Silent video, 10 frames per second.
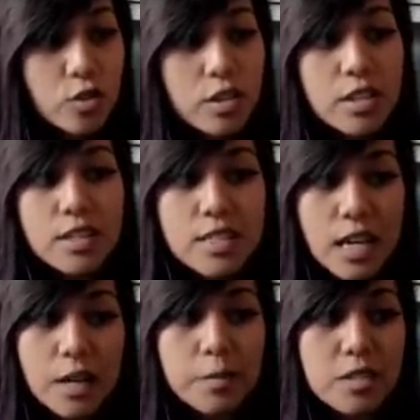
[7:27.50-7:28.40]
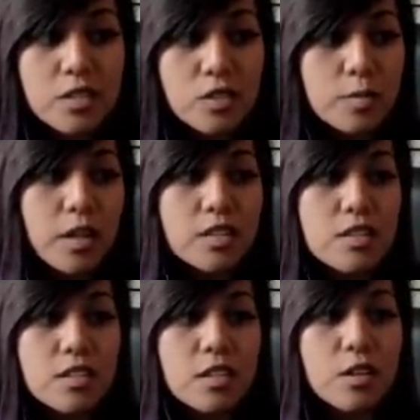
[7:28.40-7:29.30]
destroy the attack position
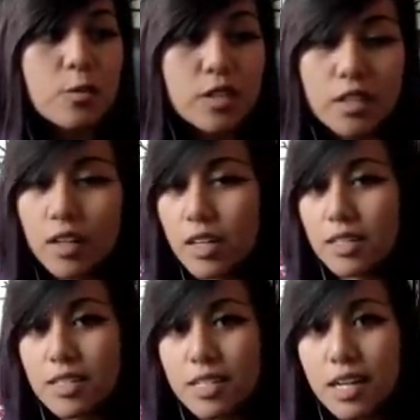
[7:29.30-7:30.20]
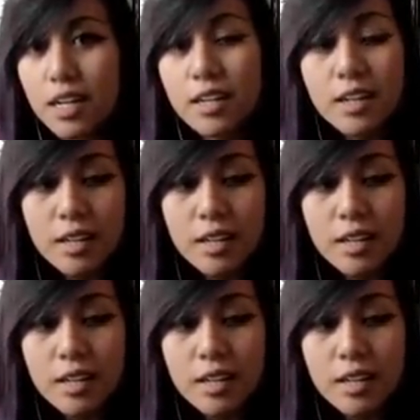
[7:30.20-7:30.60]
monster with the highest attack.